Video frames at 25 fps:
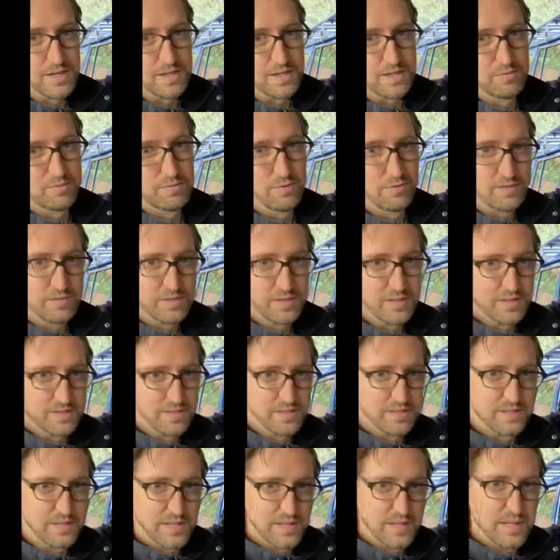The roof
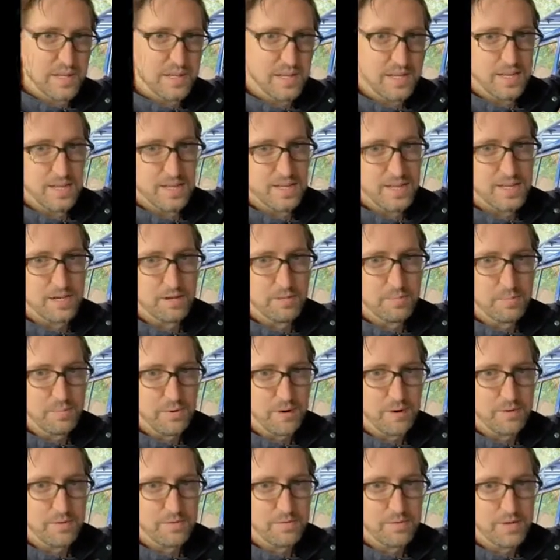is, you know,
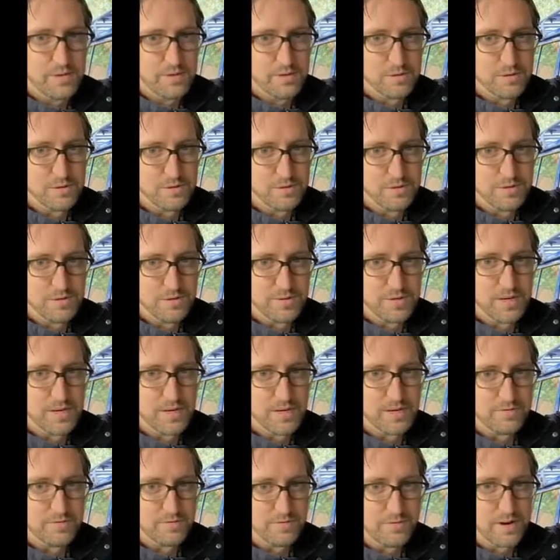part of the vehicle
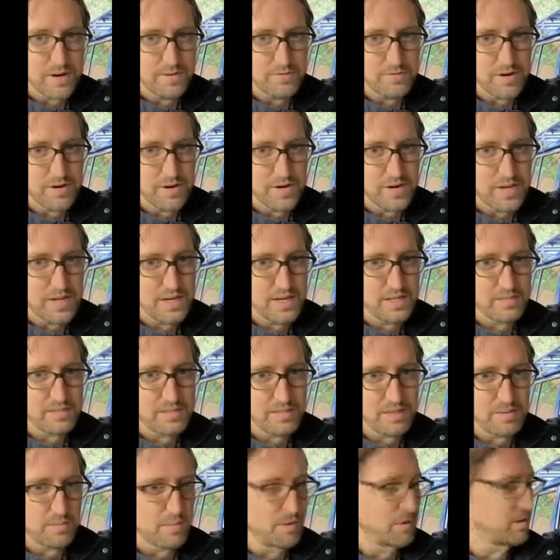forever, and it's a lot more